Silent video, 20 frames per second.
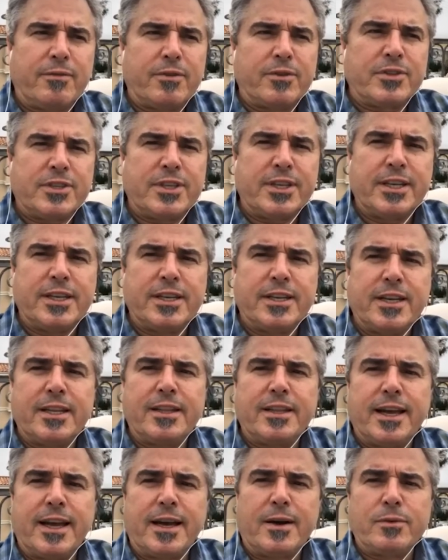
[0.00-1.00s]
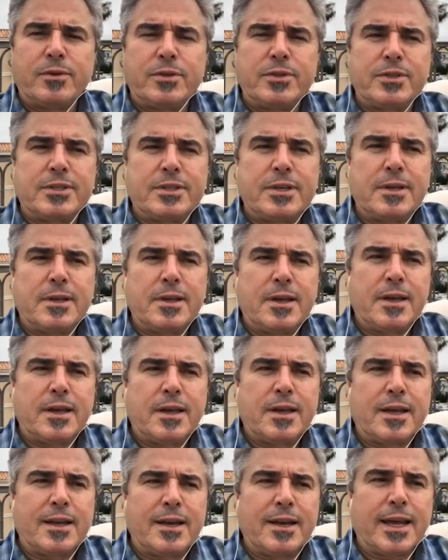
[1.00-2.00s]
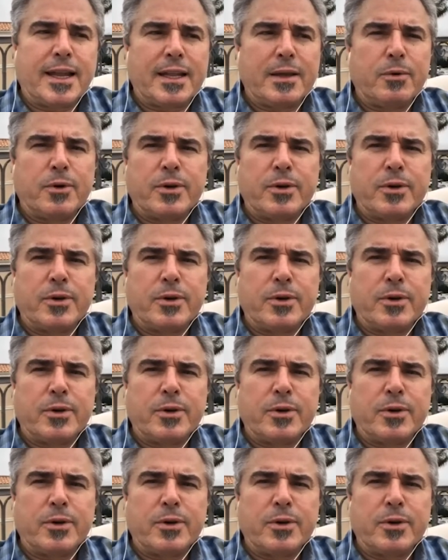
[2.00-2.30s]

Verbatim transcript: ever seen, and that was Nellie Wood.